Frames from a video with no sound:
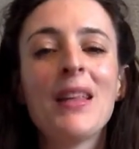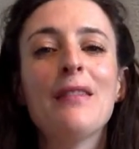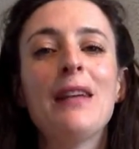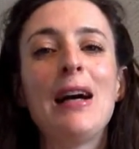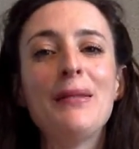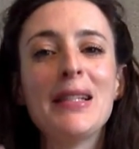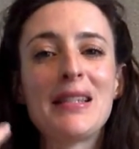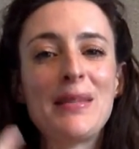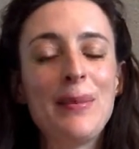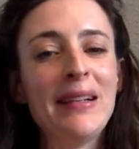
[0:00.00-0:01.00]
of how we
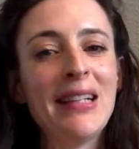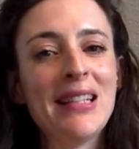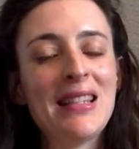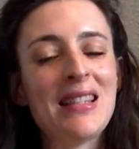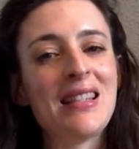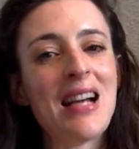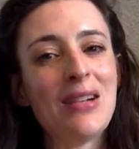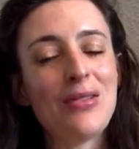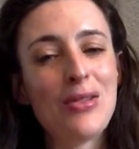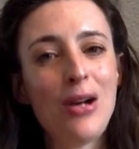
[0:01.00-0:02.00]
experience as
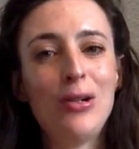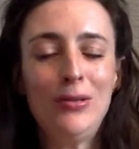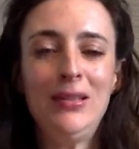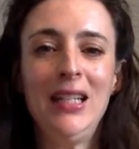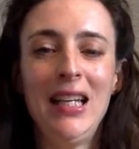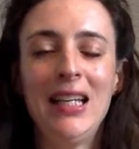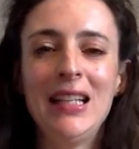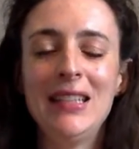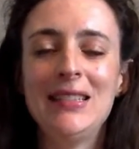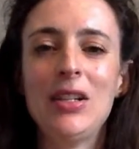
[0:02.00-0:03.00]
our soul
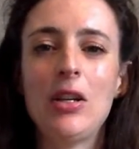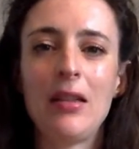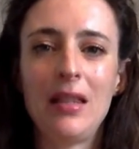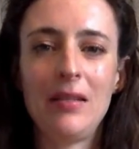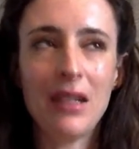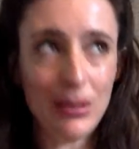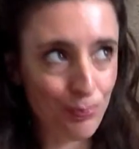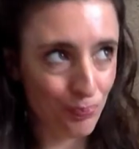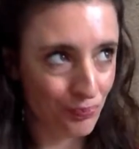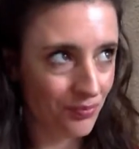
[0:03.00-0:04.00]
here in the earthly
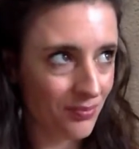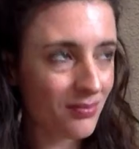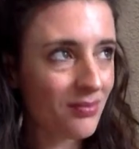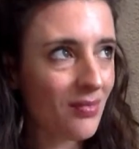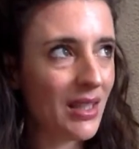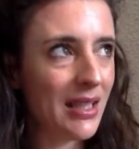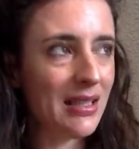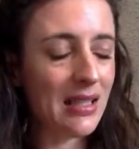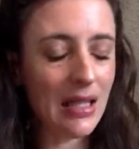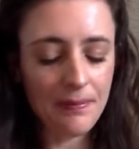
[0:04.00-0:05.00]
realm.
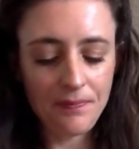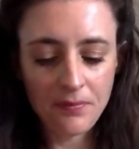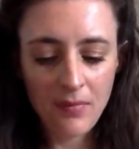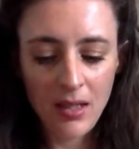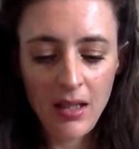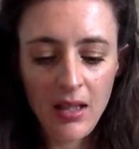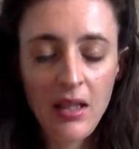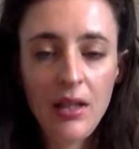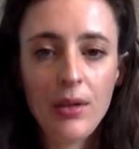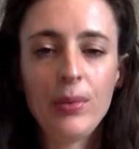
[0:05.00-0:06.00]
And
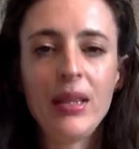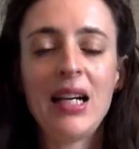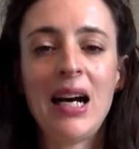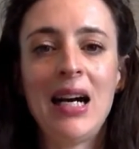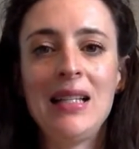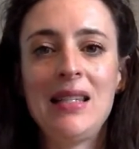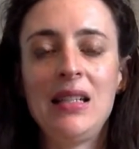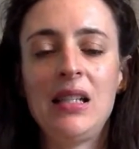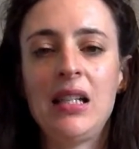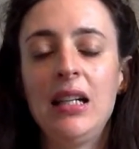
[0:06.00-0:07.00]
with the heart
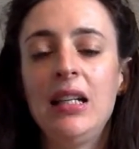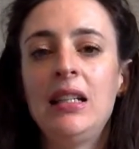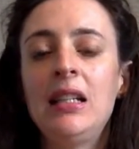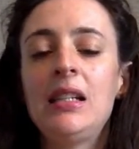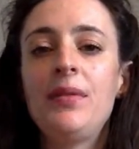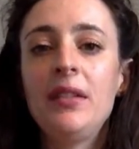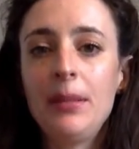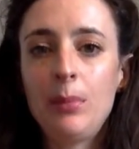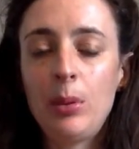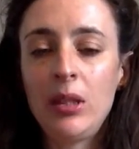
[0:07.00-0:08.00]
center, and it's very
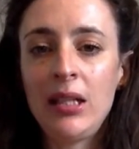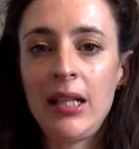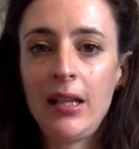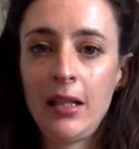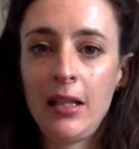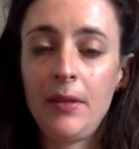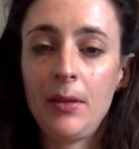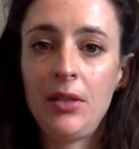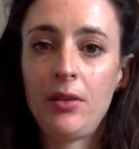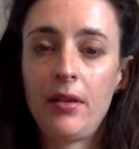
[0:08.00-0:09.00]
important, I think, if you are
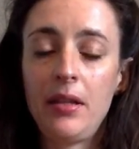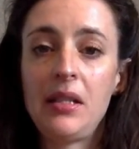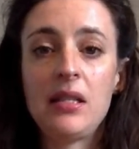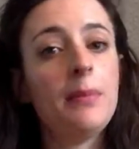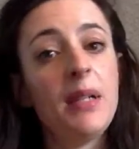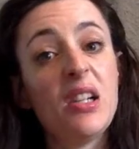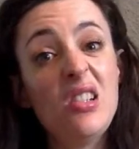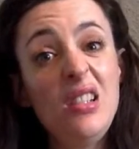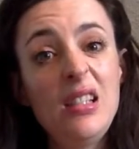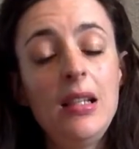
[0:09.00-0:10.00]
in your 30s and
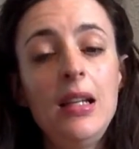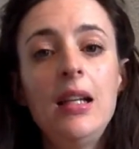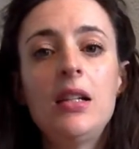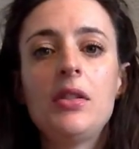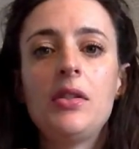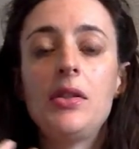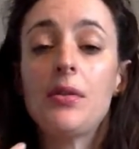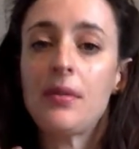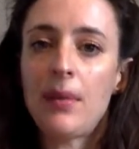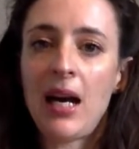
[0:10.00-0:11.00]
beyond, to do
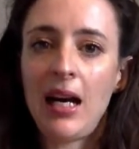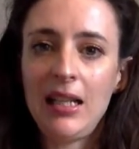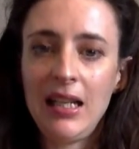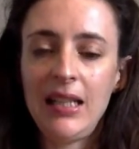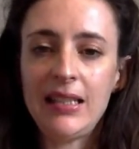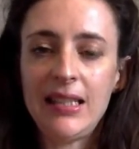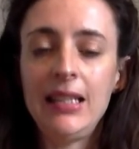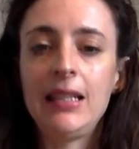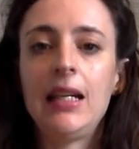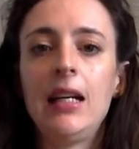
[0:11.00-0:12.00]
some heart
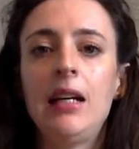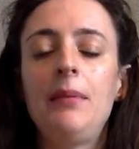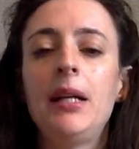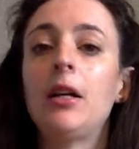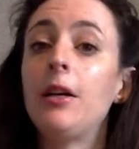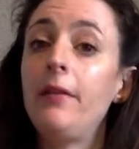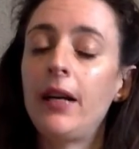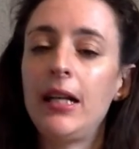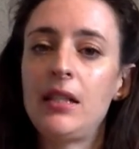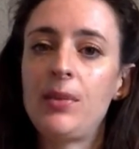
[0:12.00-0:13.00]
healing and go
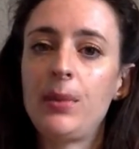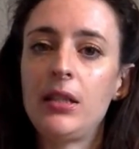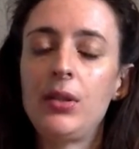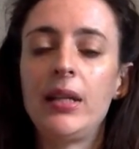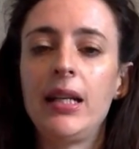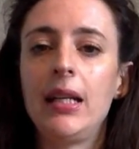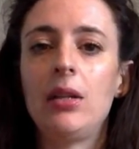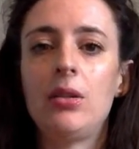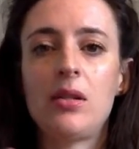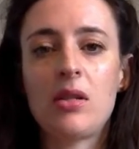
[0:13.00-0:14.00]
find a spiritual
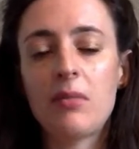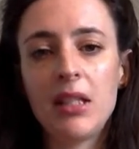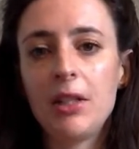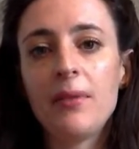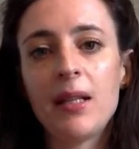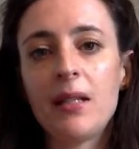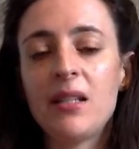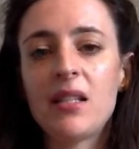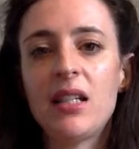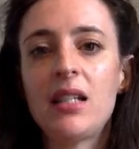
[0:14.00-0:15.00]
healer or someone that you really
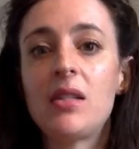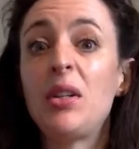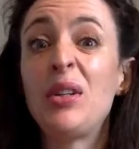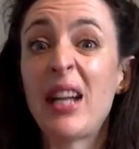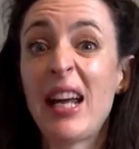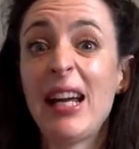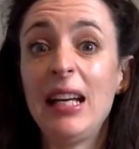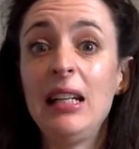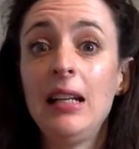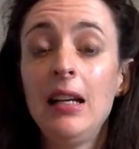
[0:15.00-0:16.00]
resonates to. You
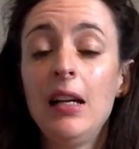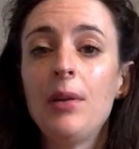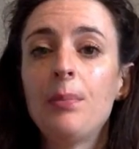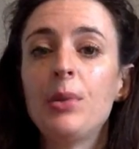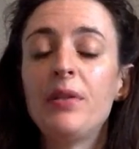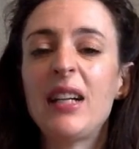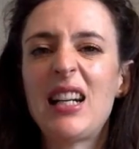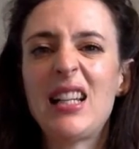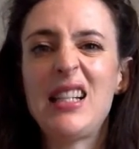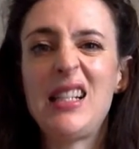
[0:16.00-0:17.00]
can move
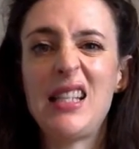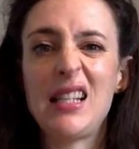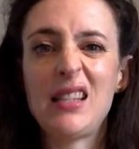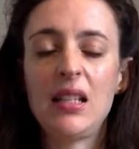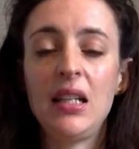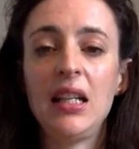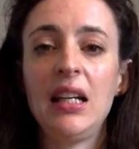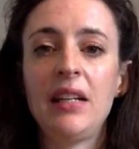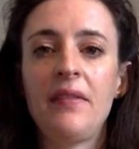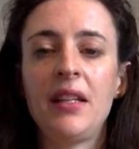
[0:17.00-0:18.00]
out of that density
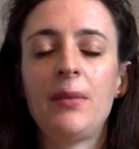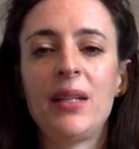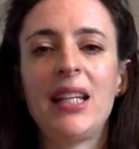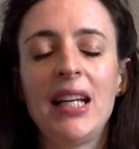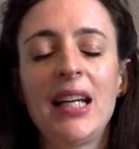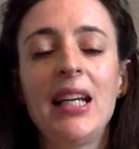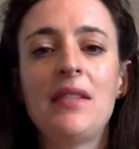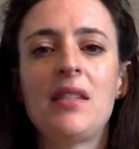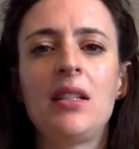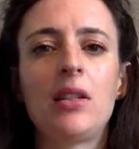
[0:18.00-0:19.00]
and feeling really icky.
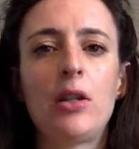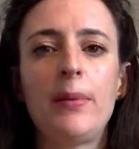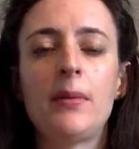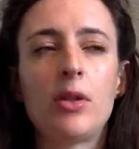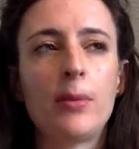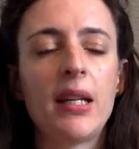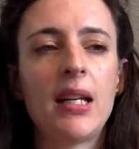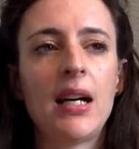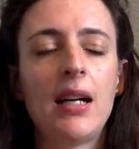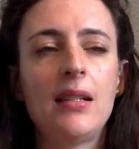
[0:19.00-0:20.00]
I've seen a lot of people talk about
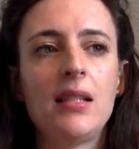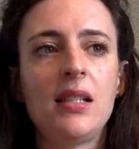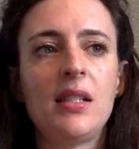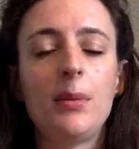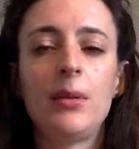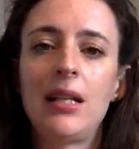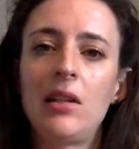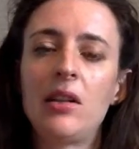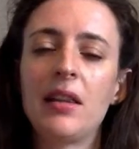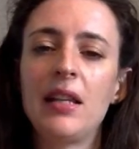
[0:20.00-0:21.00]
the heart center, but when I
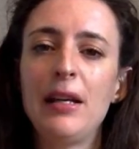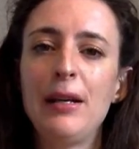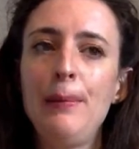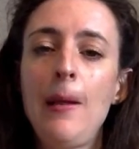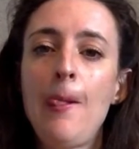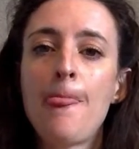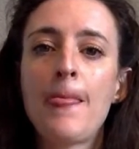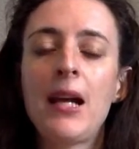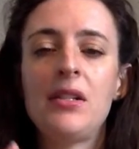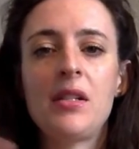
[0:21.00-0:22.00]
look at them
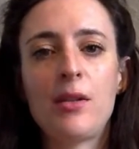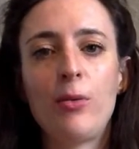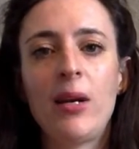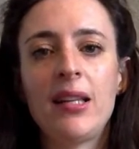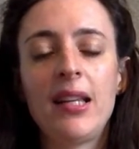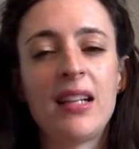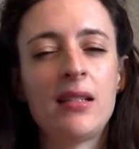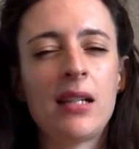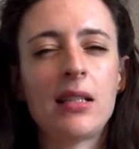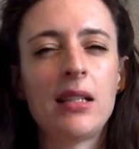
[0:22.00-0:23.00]
and just the way that they're
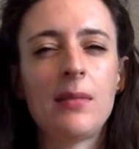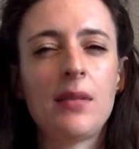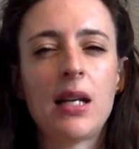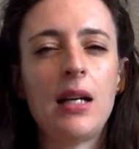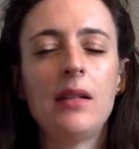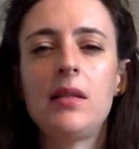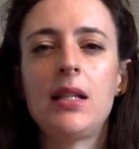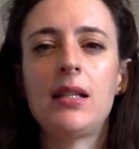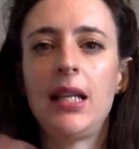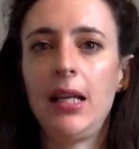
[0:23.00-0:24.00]
conducting themselves,
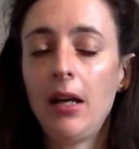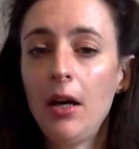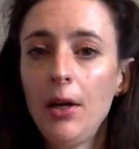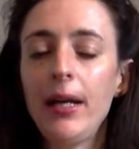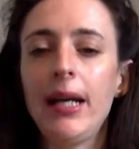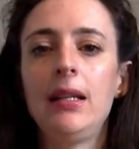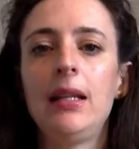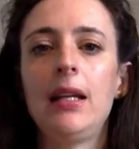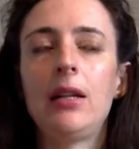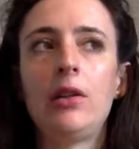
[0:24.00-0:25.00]
it's ego,
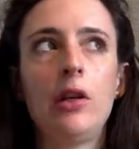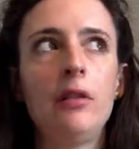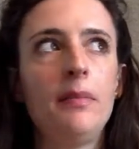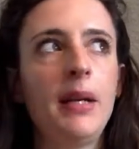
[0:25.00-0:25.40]
and a lot of